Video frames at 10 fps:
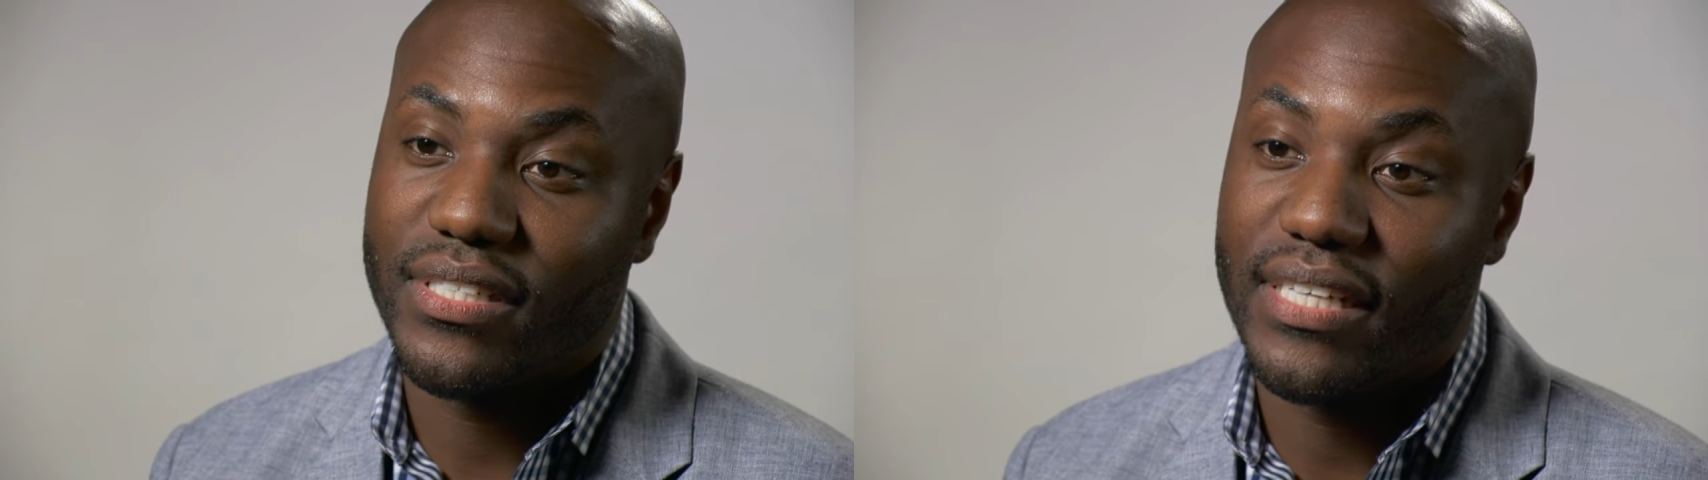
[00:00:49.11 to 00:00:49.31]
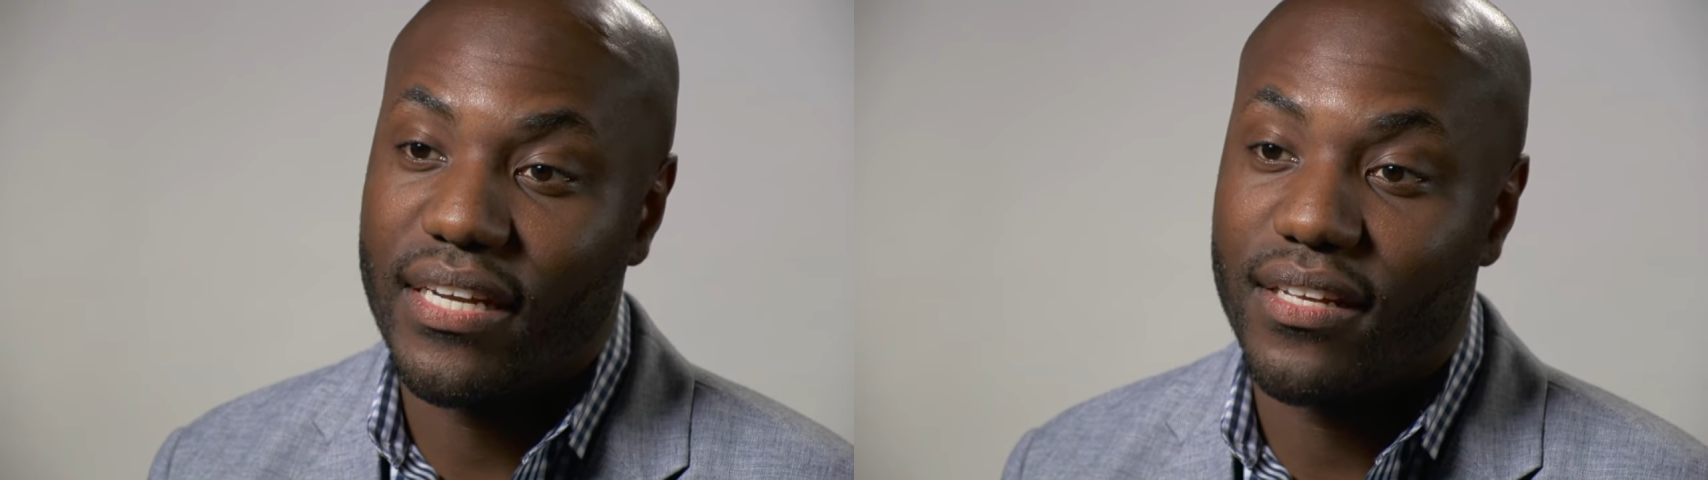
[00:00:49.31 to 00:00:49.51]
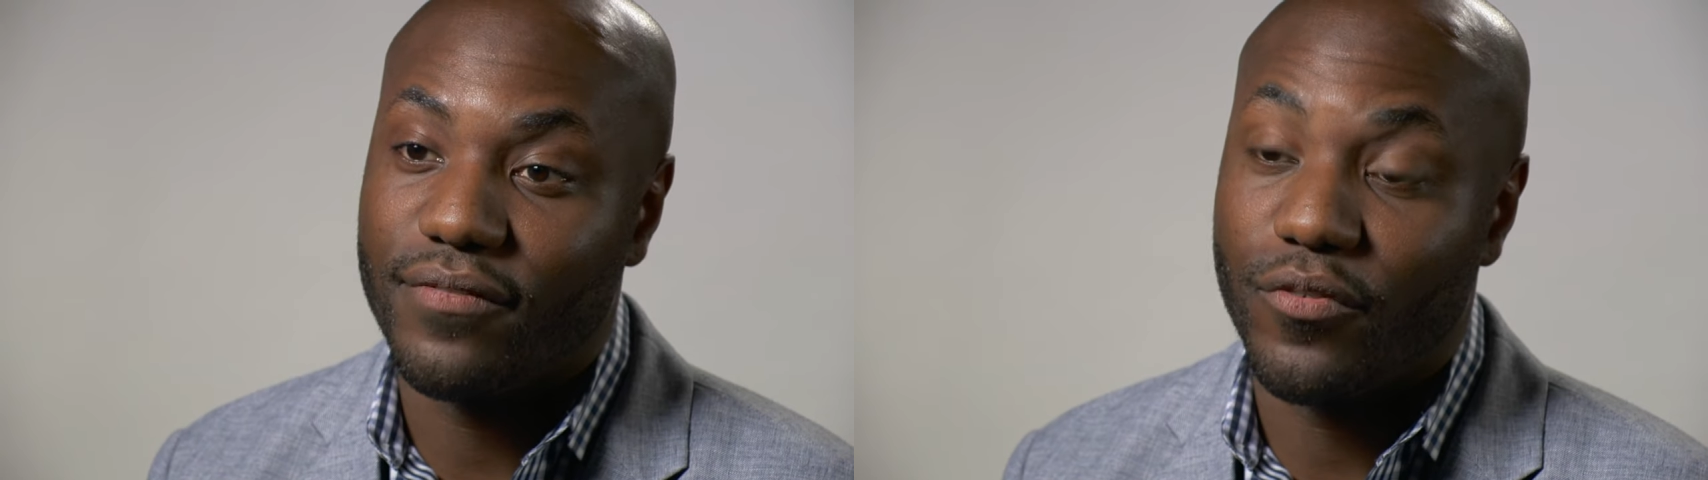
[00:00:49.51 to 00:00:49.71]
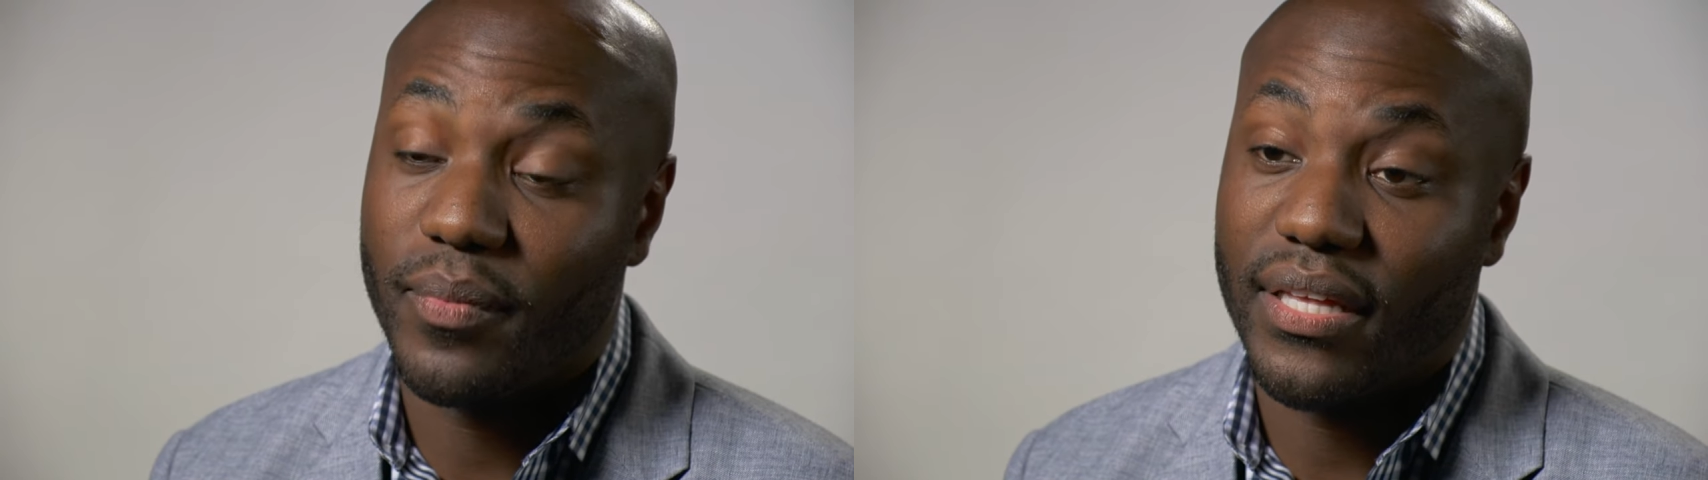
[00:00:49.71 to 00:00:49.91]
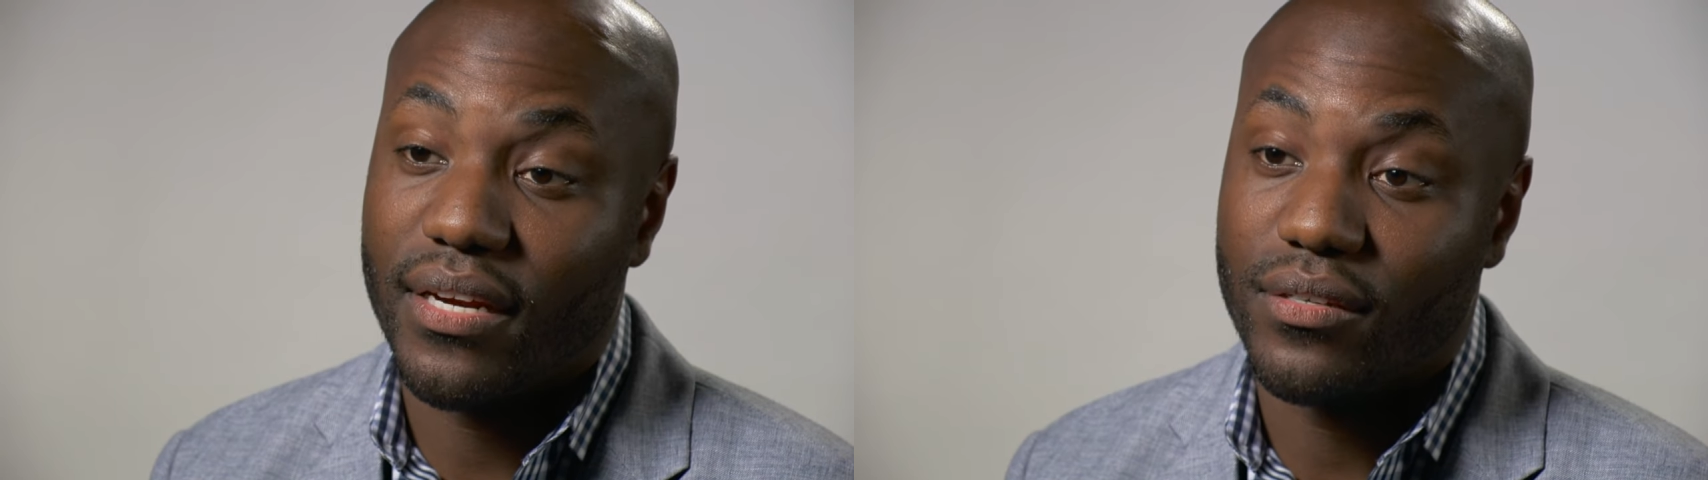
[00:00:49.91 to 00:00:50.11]
city for
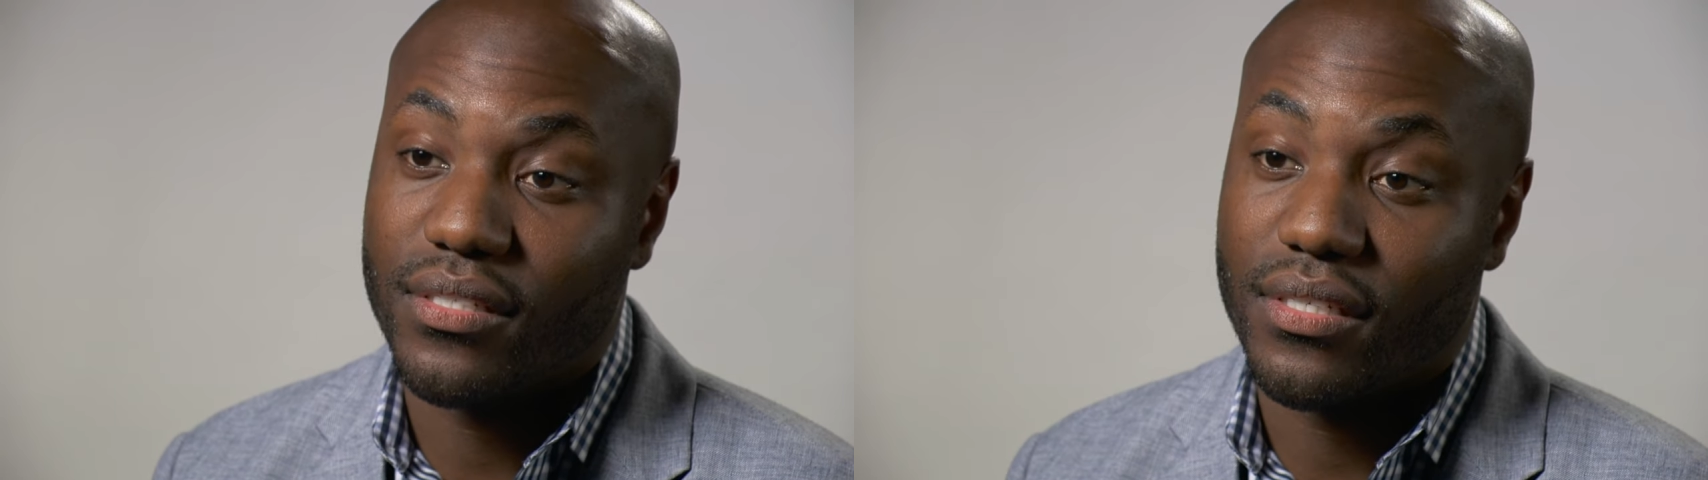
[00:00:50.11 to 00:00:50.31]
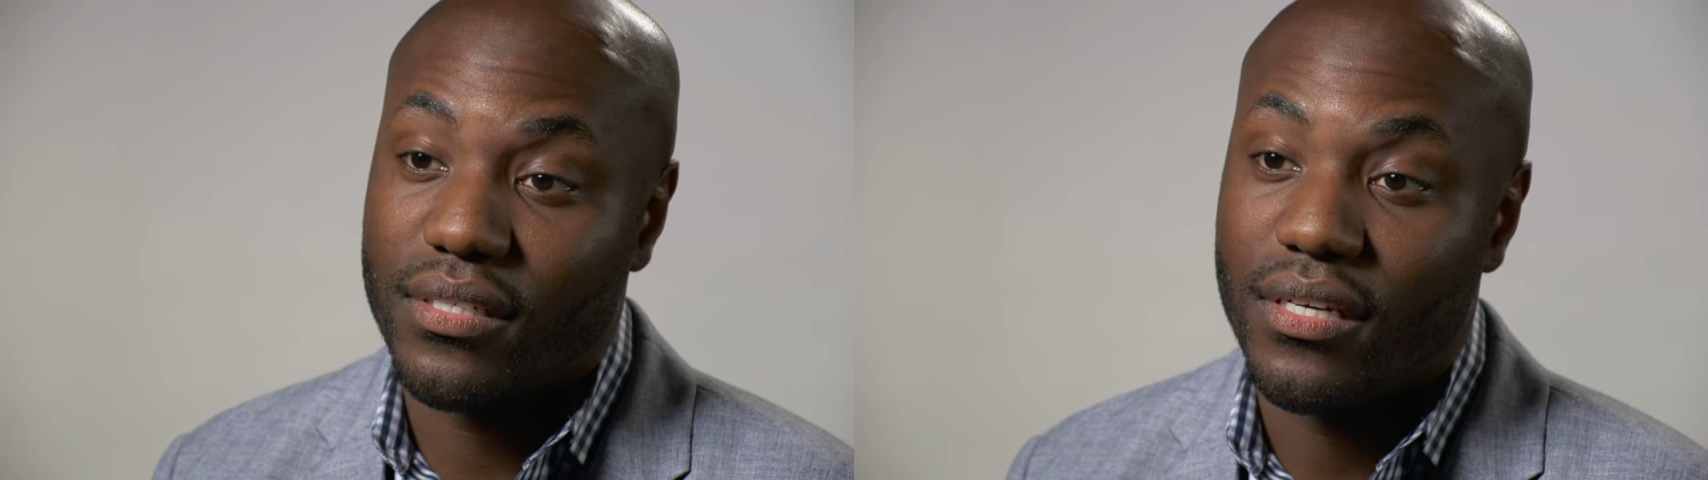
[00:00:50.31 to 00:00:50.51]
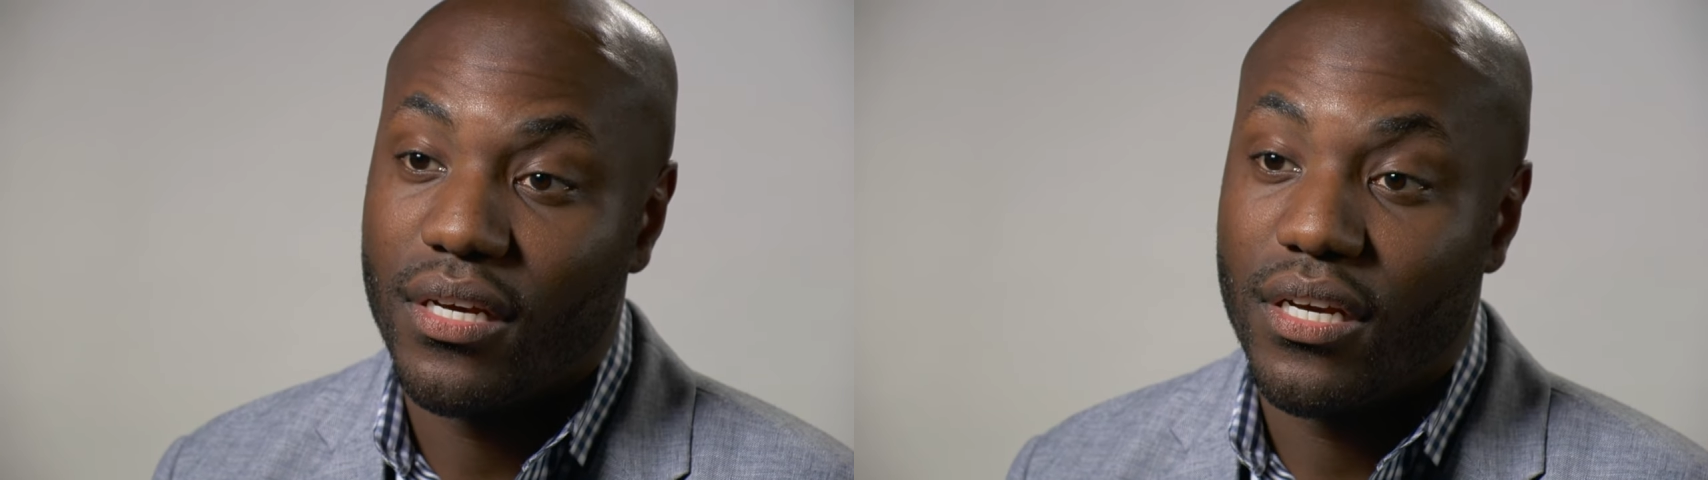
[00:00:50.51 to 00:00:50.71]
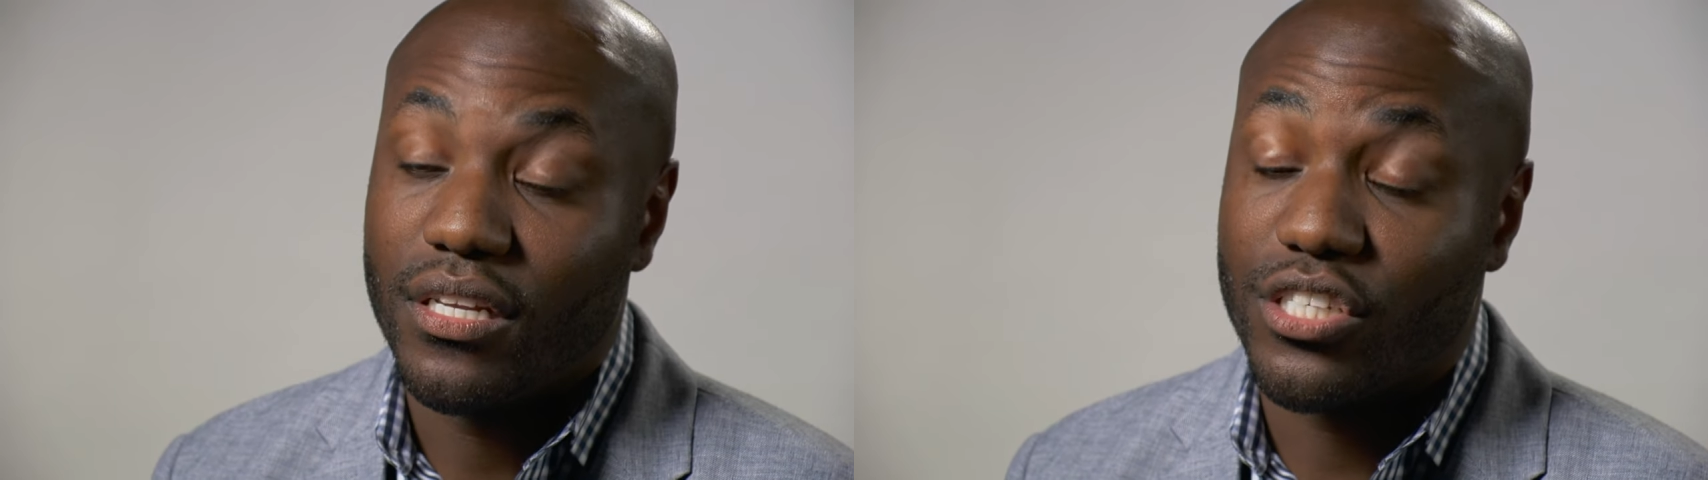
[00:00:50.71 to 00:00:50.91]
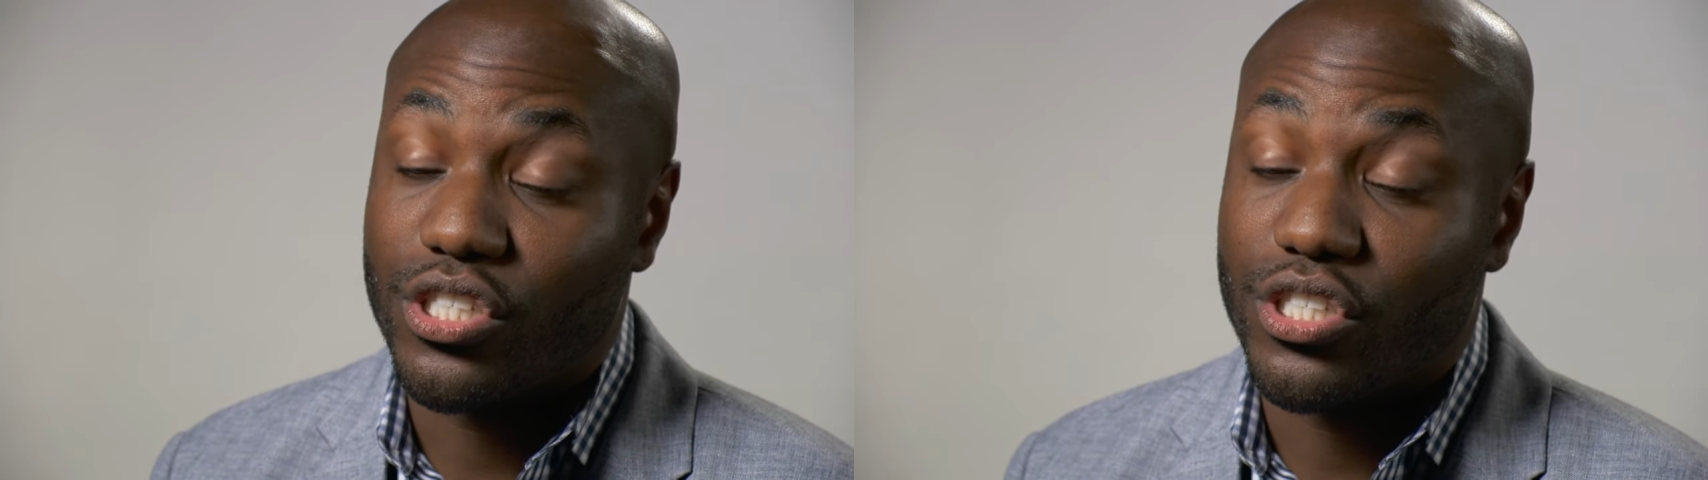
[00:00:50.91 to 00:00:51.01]
millennials to